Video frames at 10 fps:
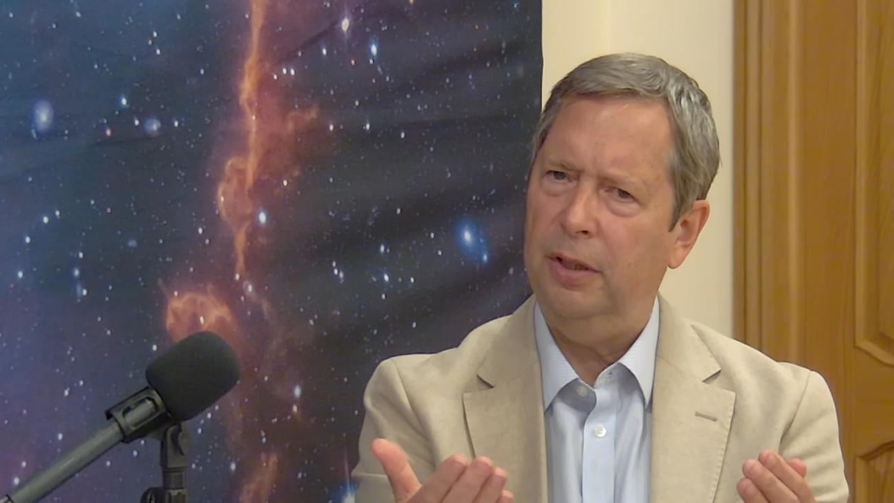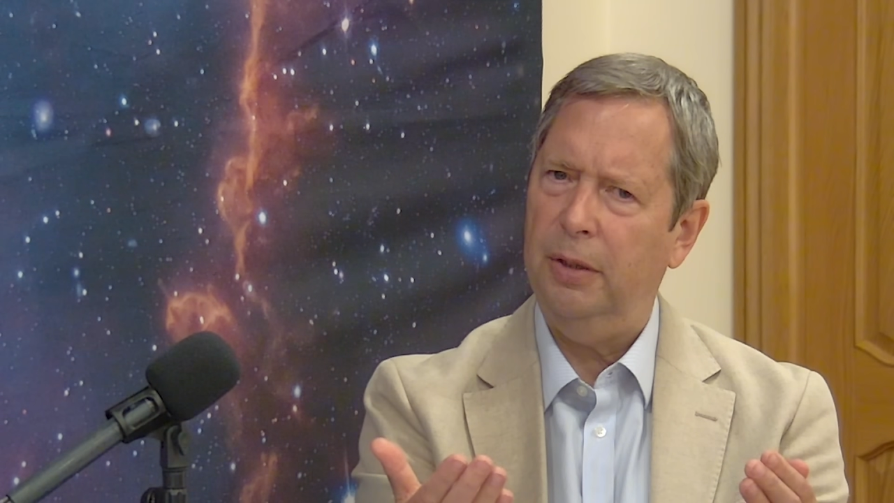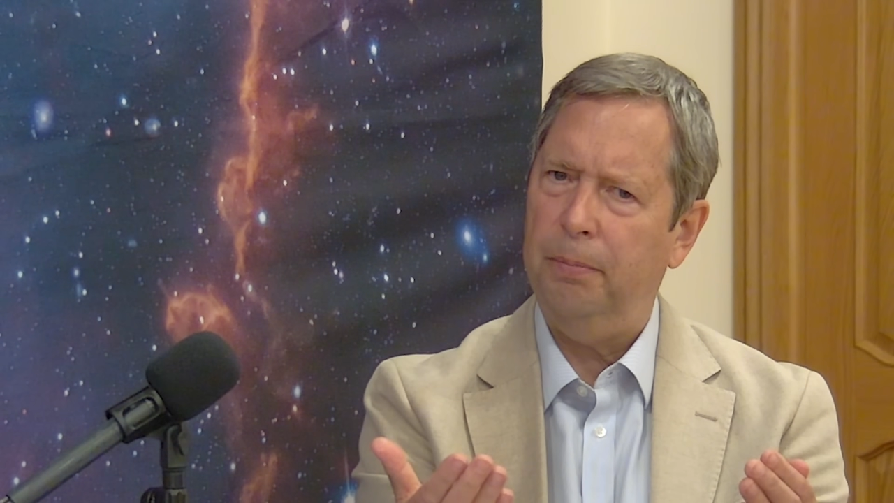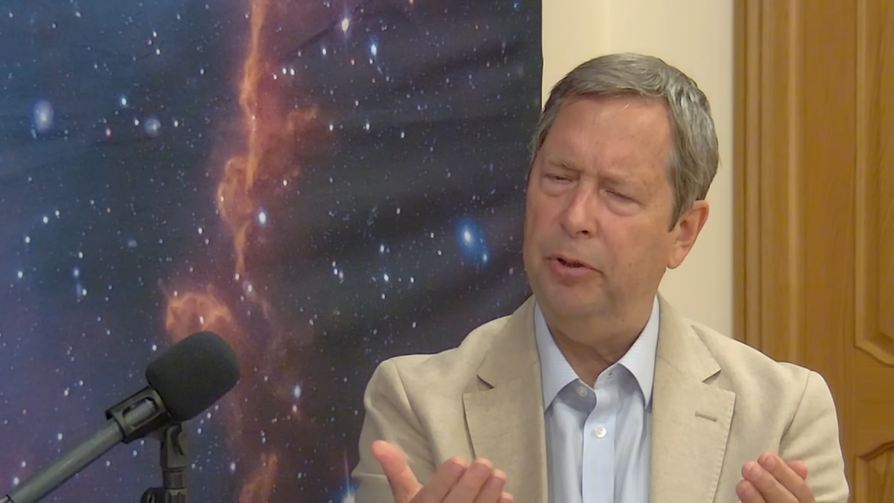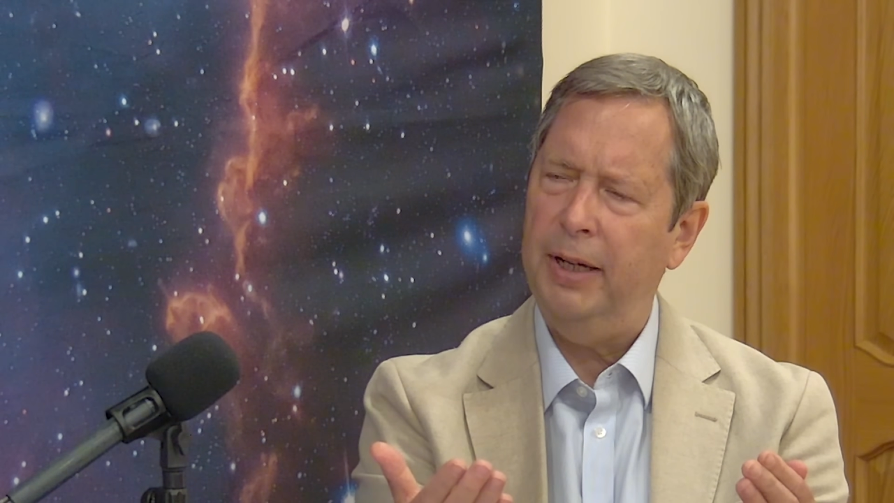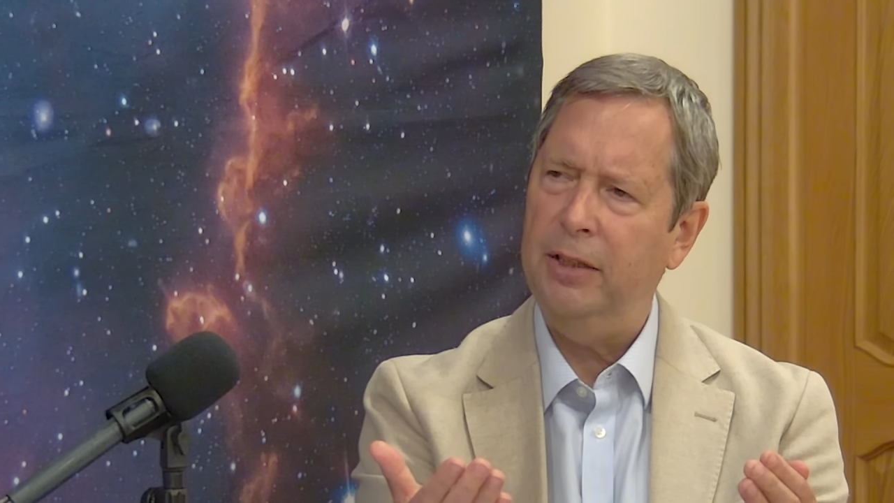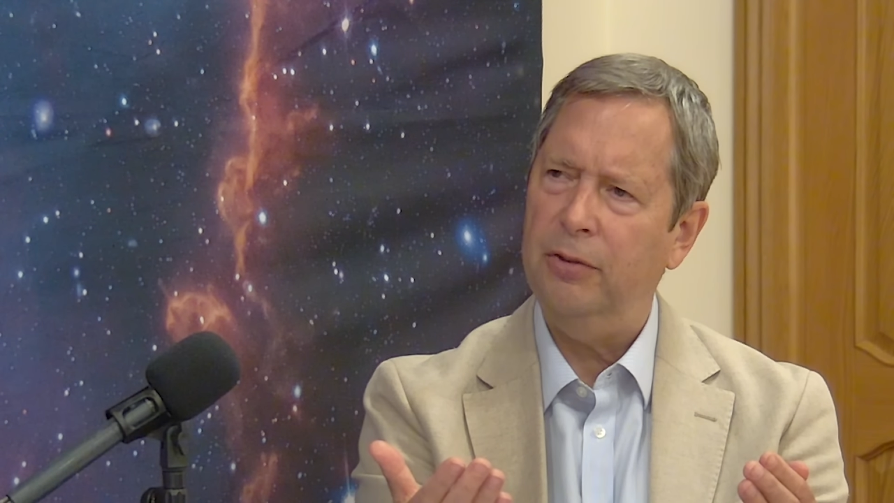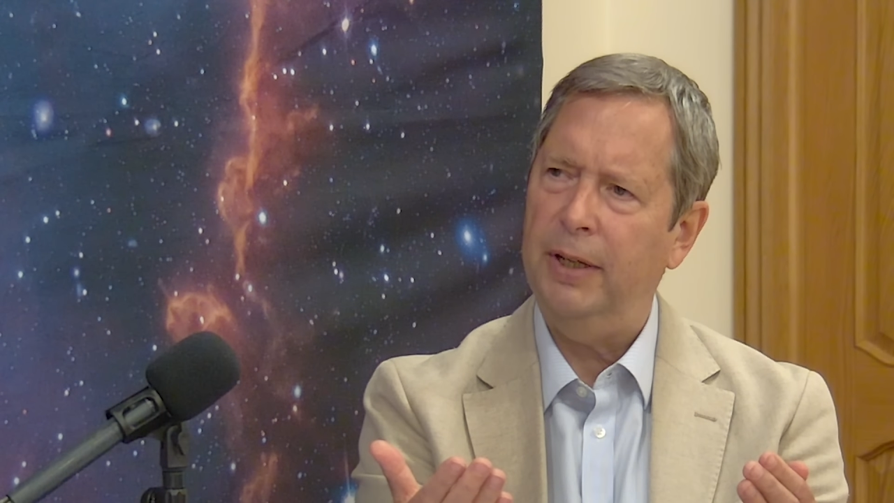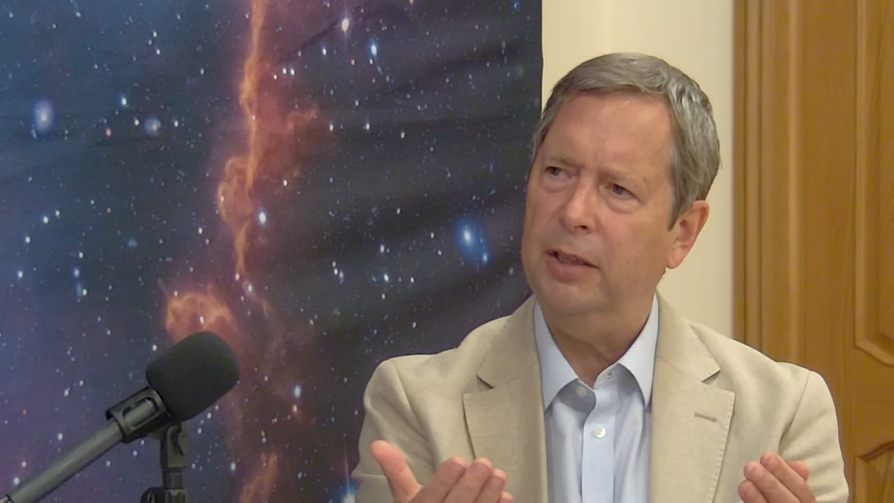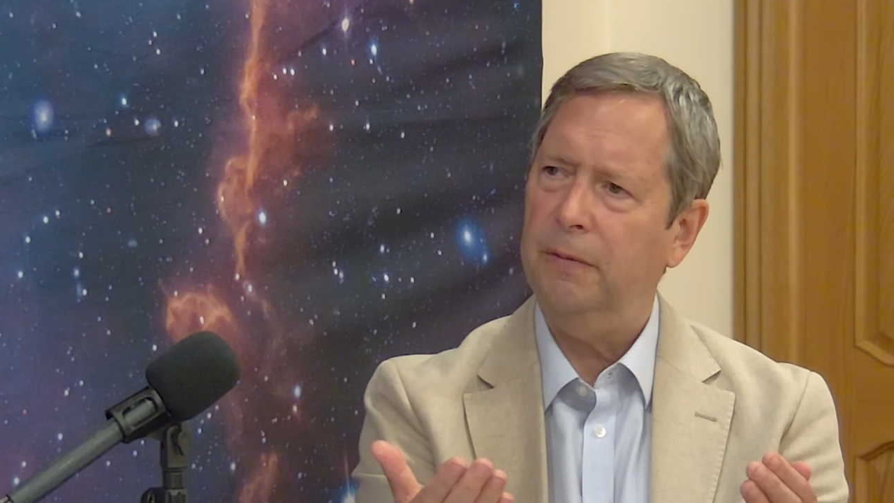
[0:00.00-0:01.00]
that a prayer
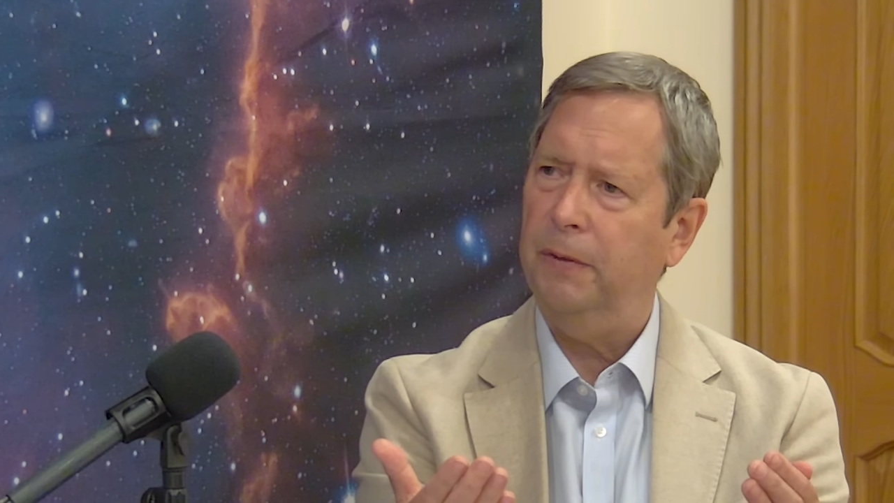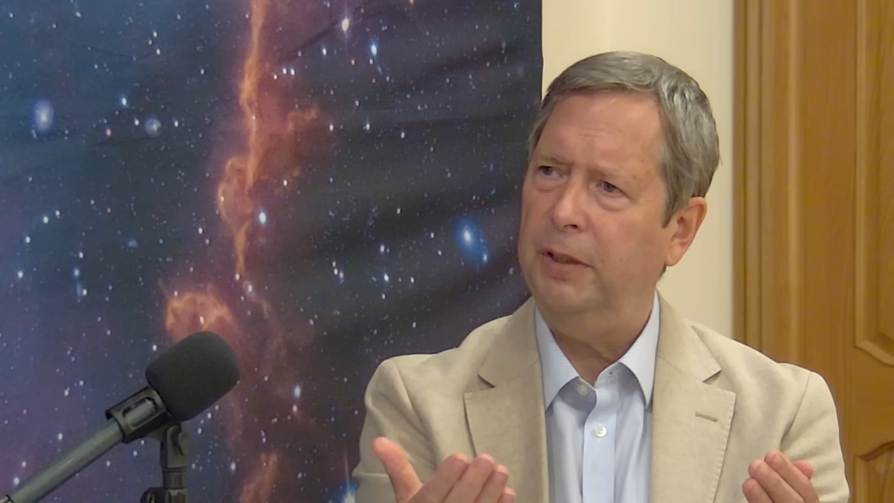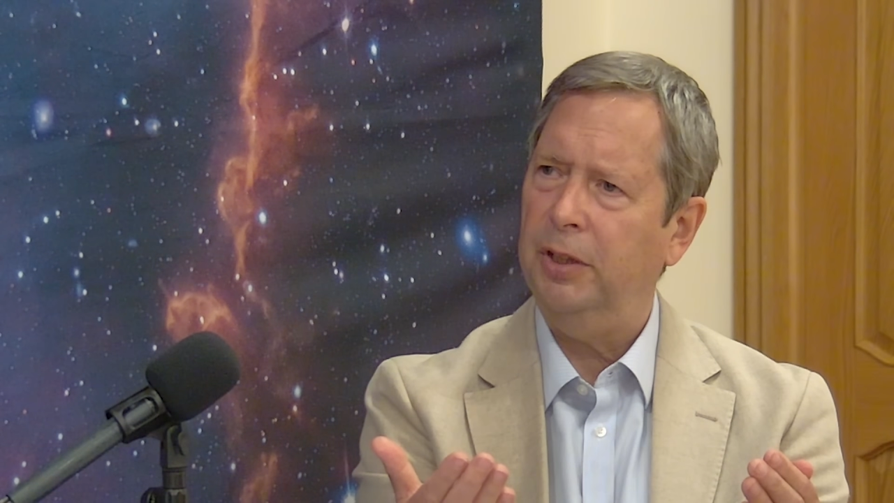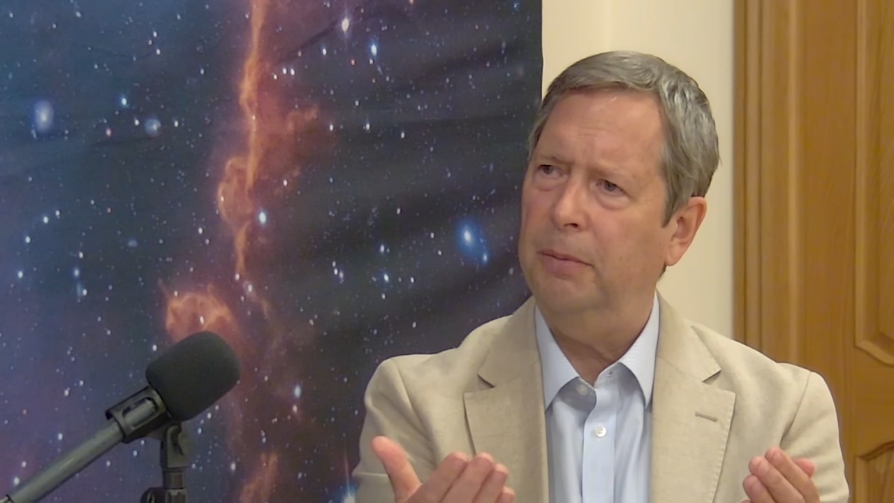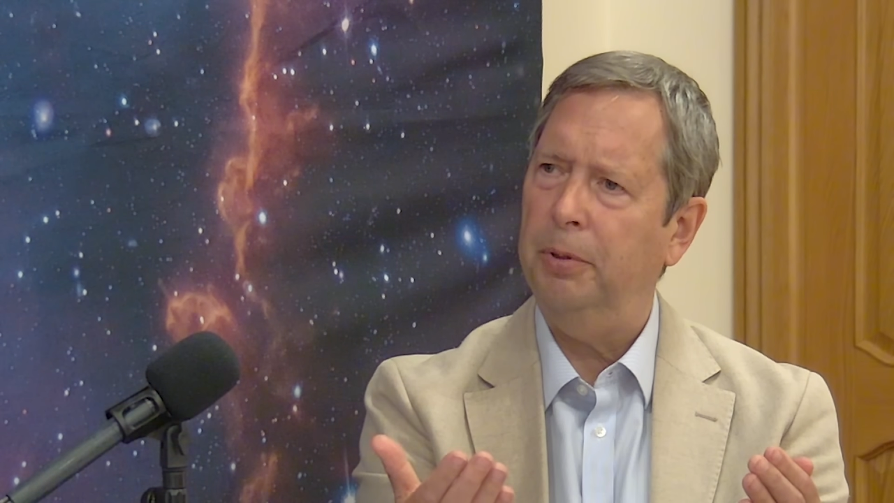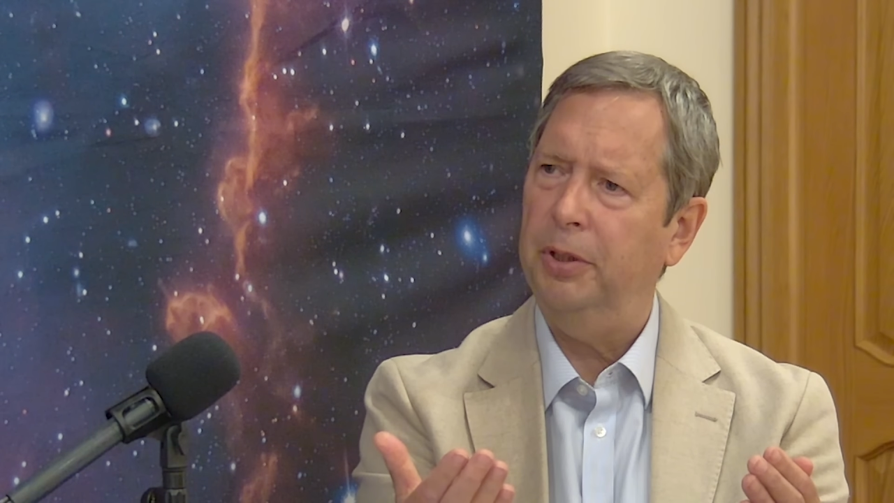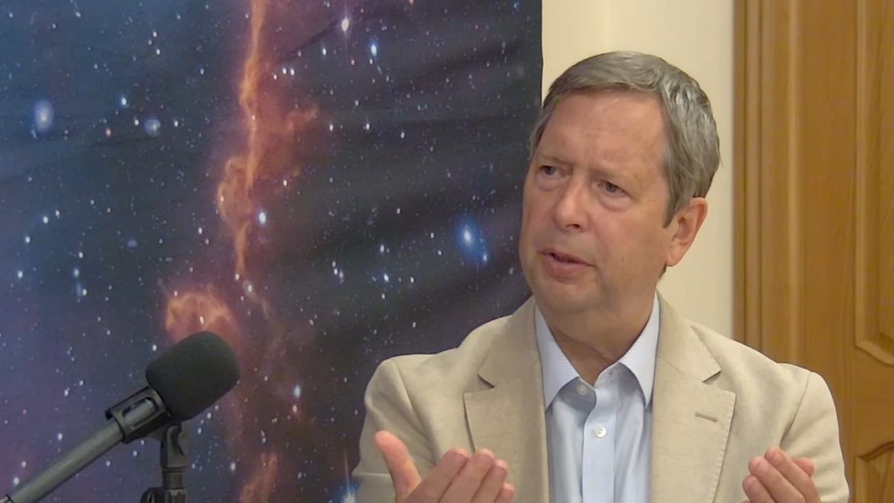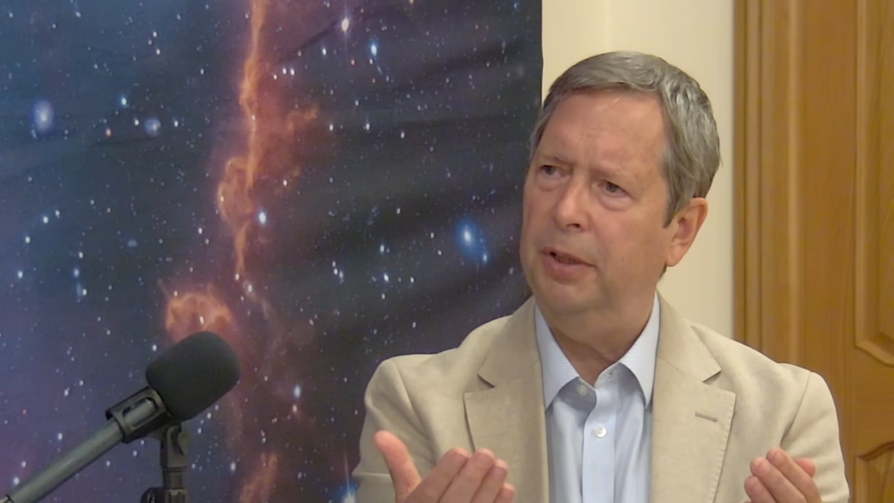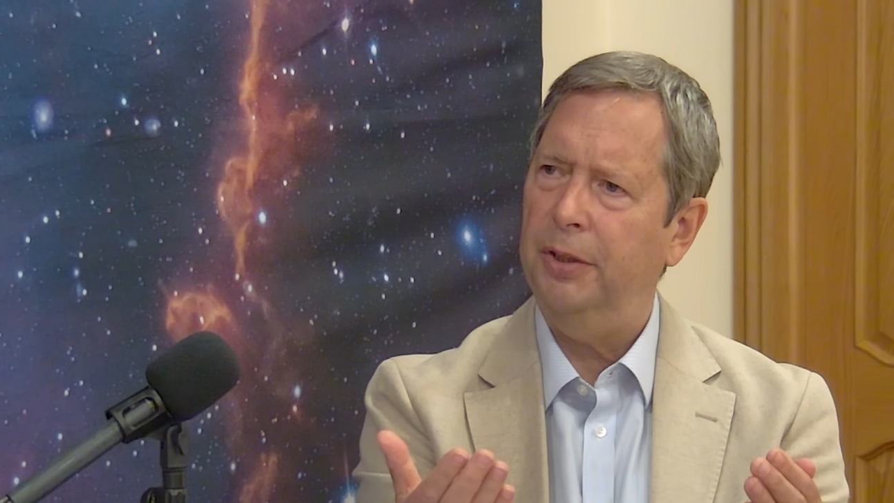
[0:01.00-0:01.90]
director, for example, at,